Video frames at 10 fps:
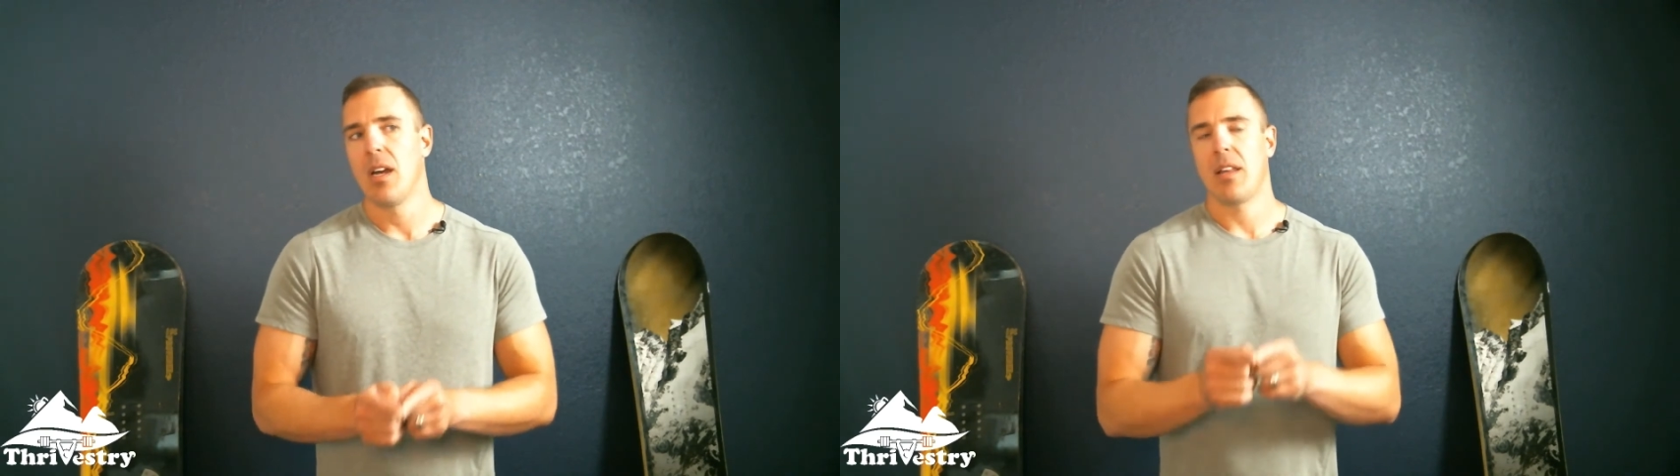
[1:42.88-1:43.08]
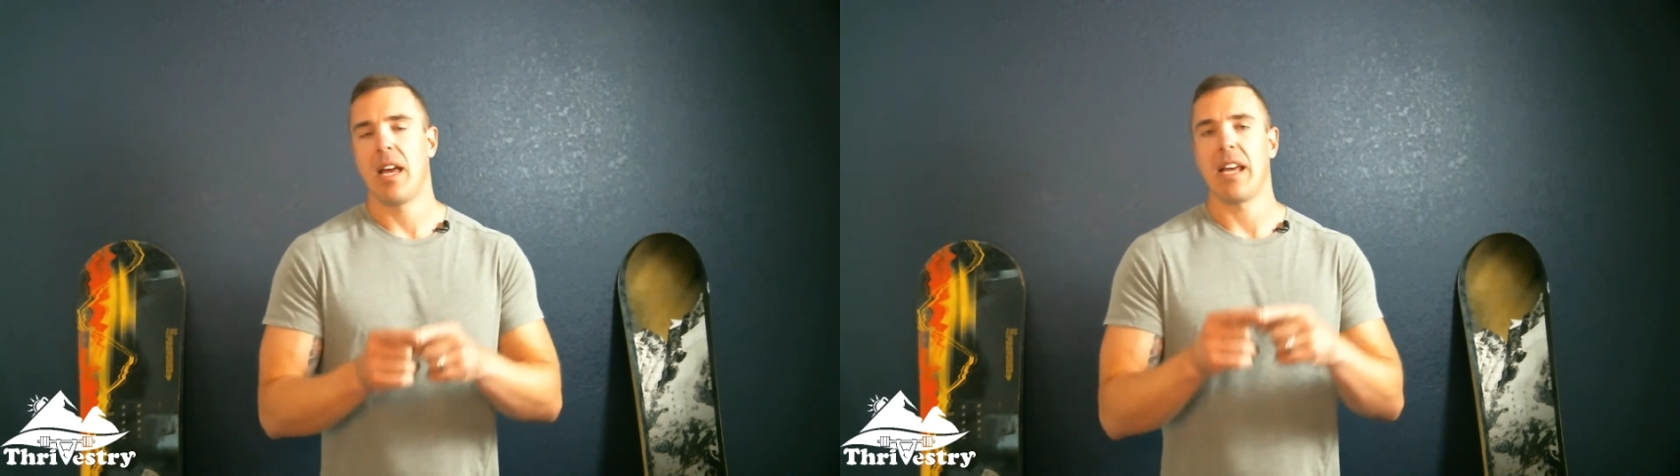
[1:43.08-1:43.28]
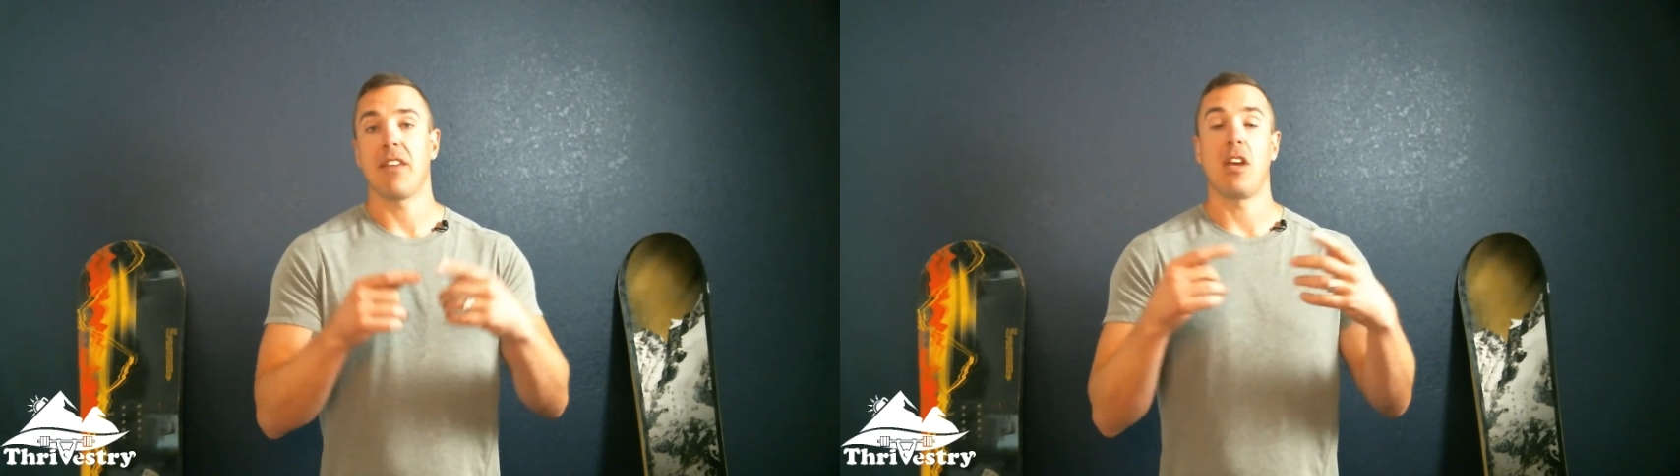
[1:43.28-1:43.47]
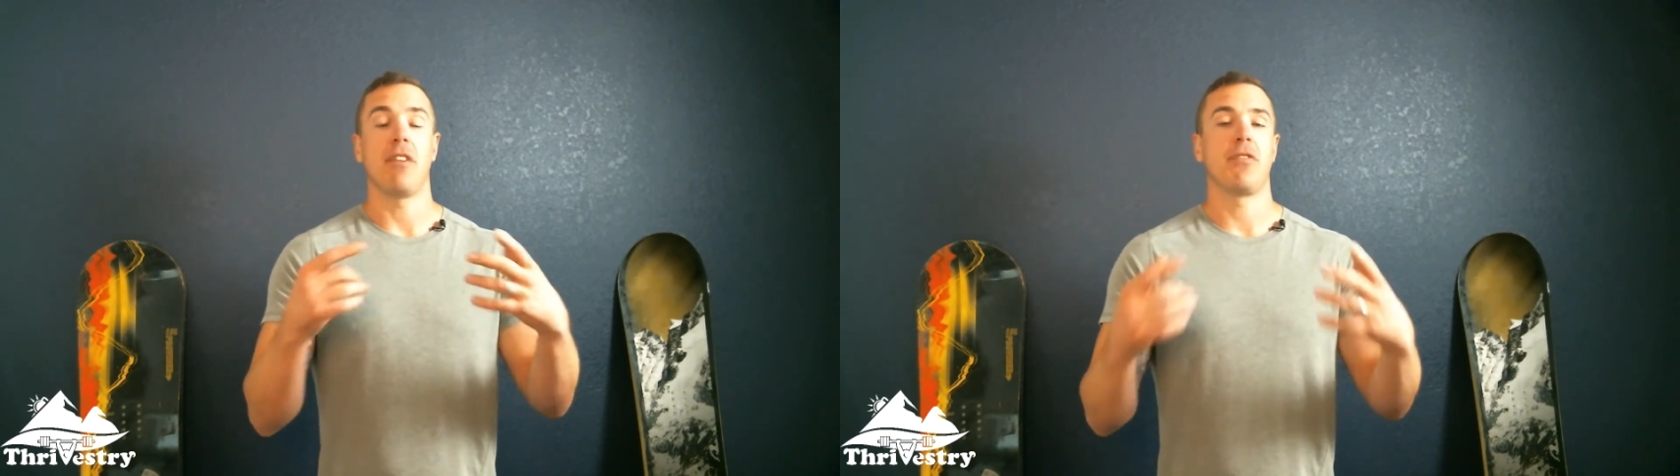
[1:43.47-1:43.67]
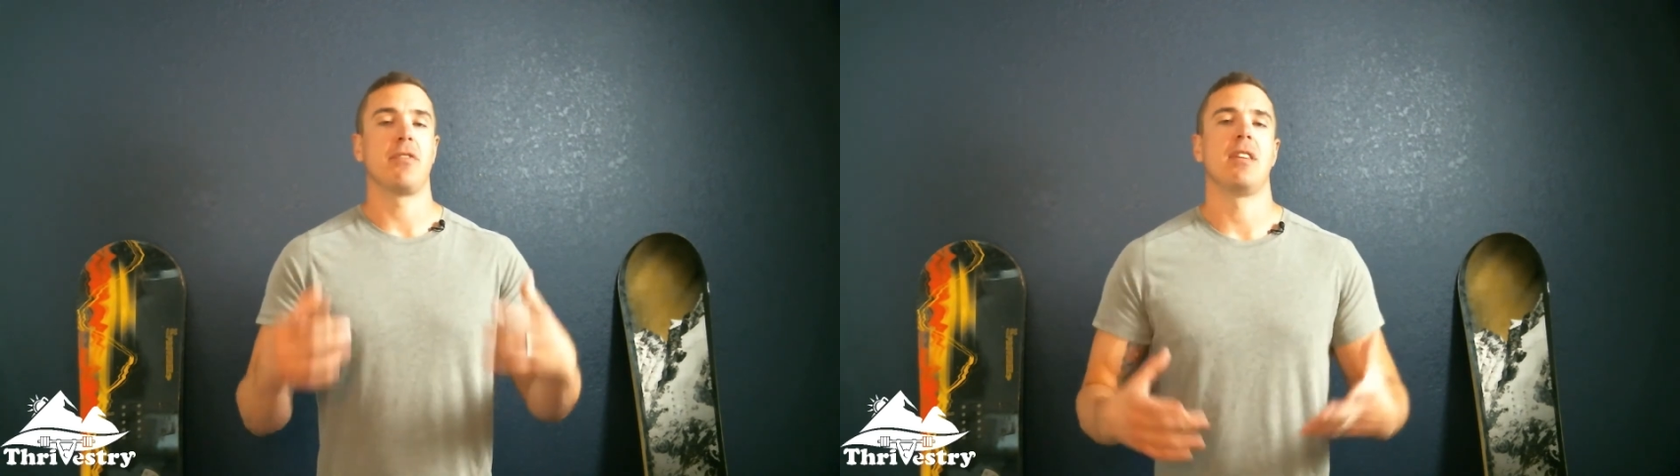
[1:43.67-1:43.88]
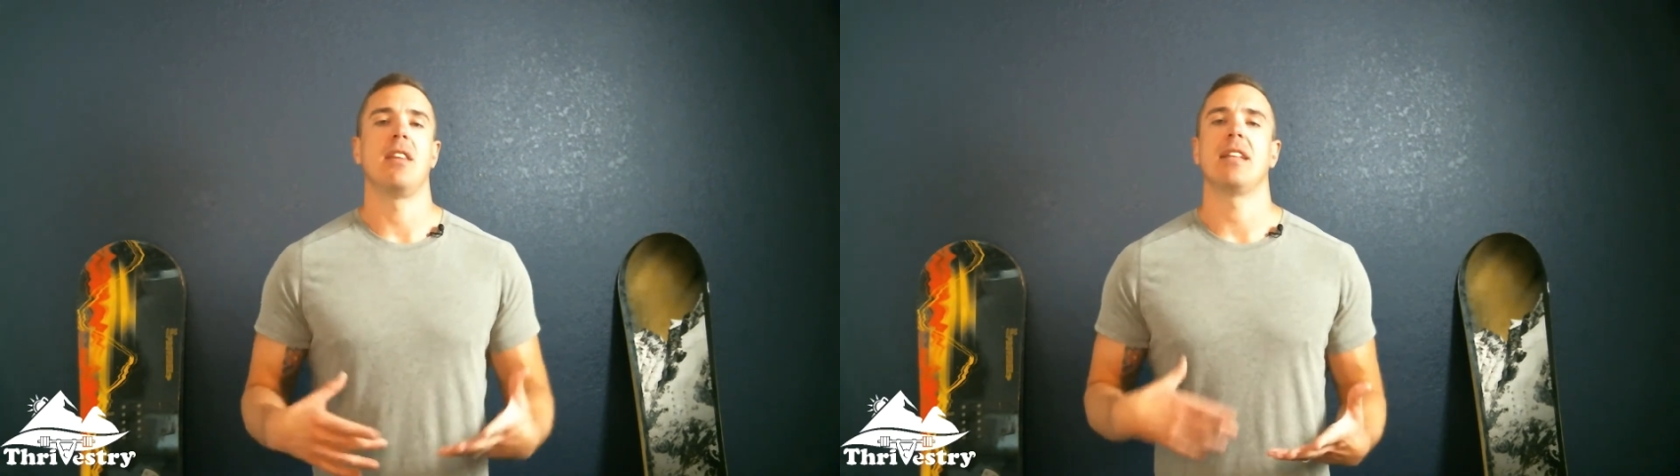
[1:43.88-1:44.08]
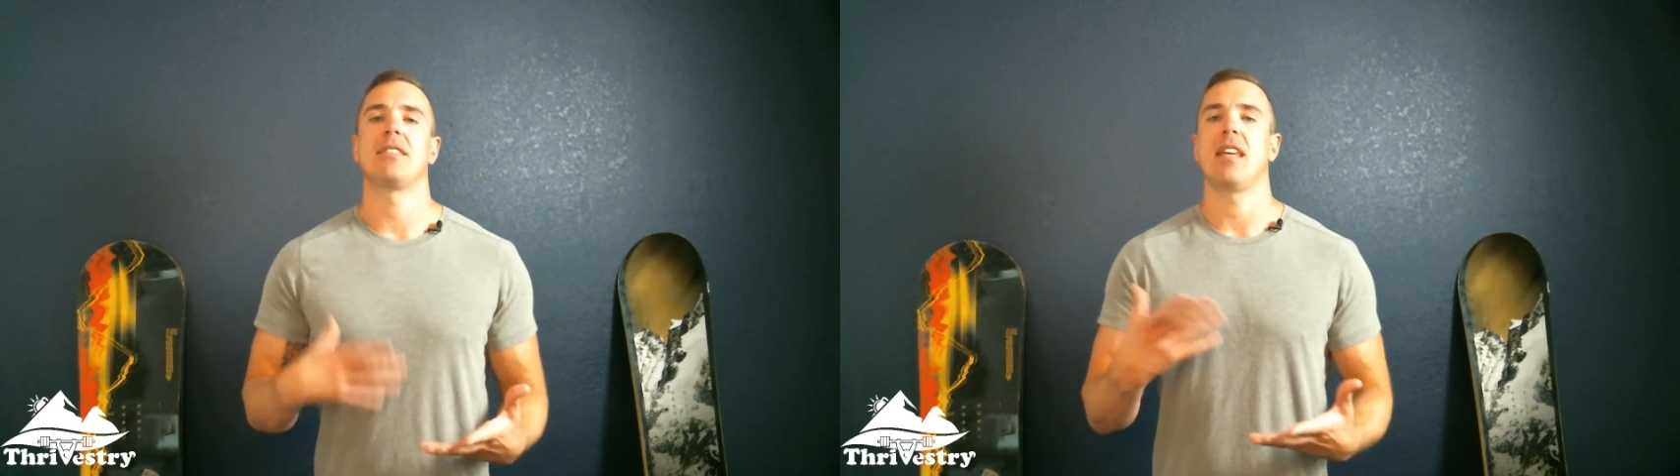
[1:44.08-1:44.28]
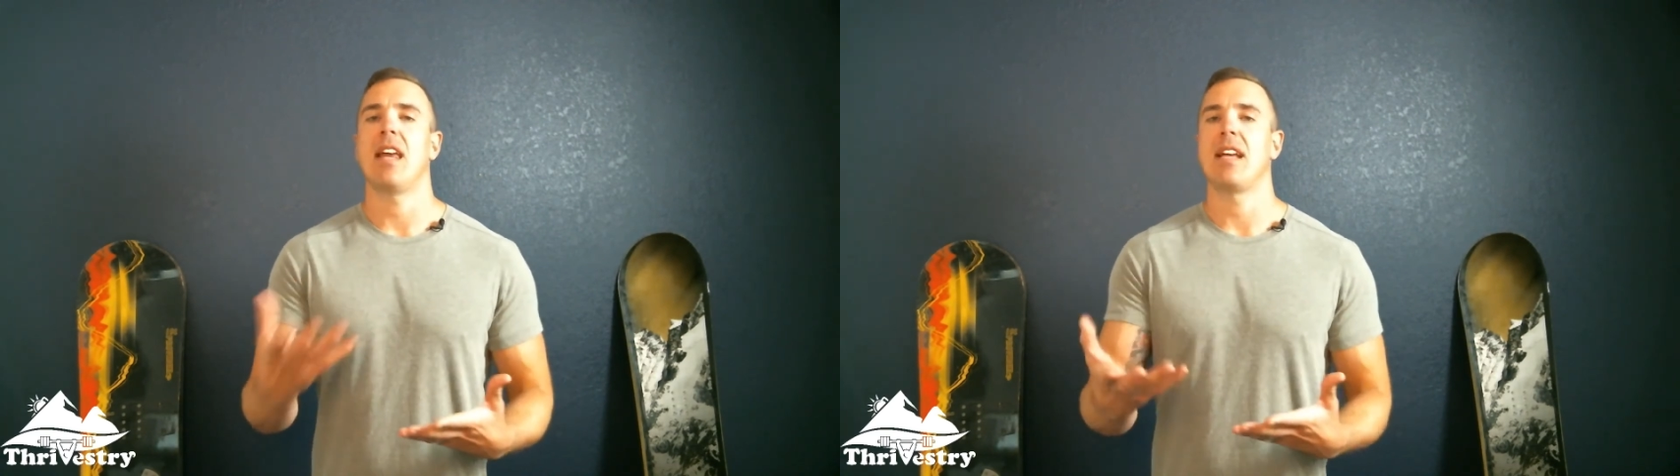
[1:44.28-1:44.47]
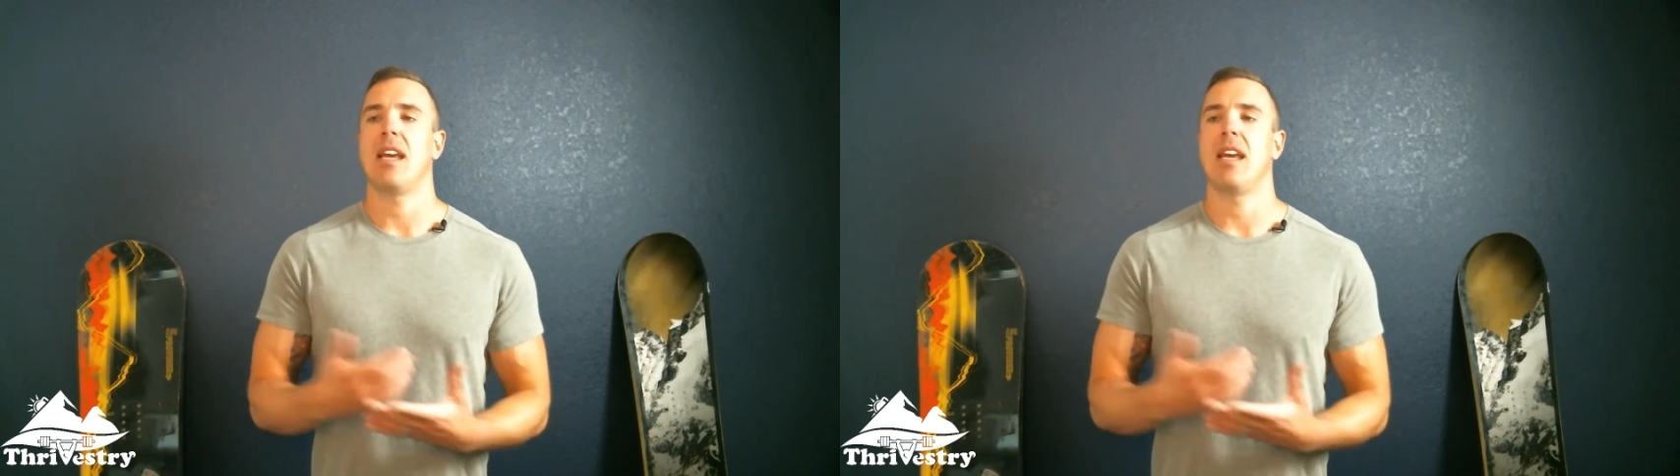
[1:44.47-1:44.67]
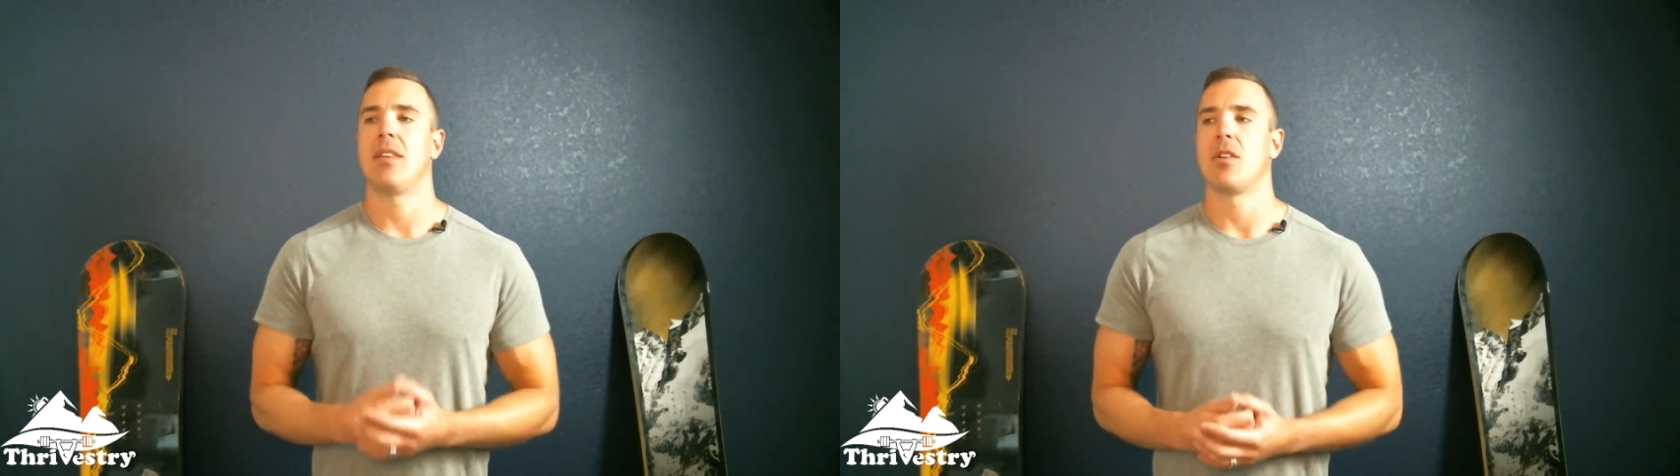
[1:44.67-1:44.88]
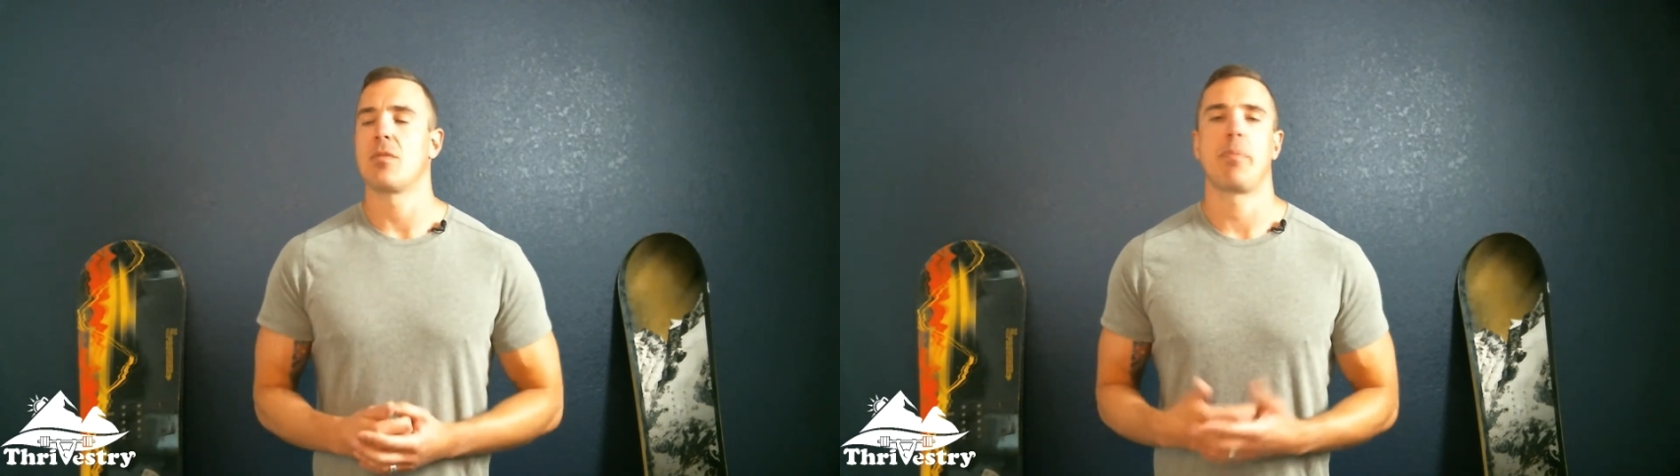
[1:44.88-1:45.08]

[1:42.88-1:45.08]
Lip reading: like if let's say that day there's